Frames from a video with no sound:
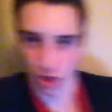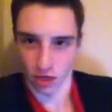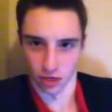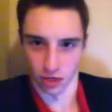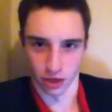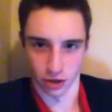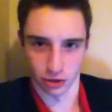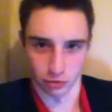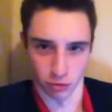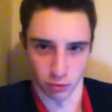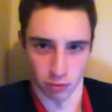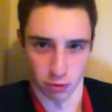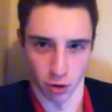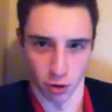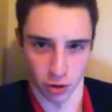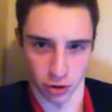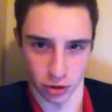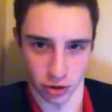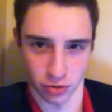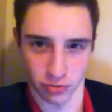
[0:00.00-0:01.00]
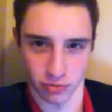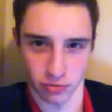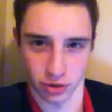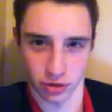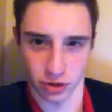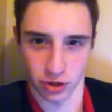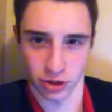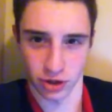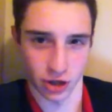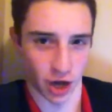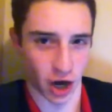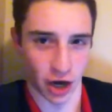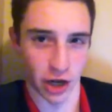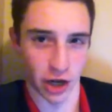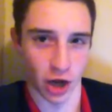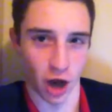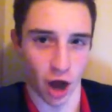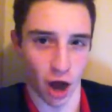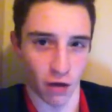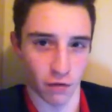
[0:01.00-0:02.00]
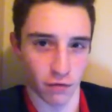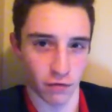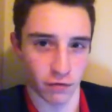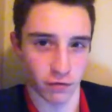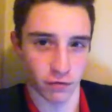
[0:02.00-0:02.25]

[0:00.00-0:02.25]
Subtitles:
This reporter signing off.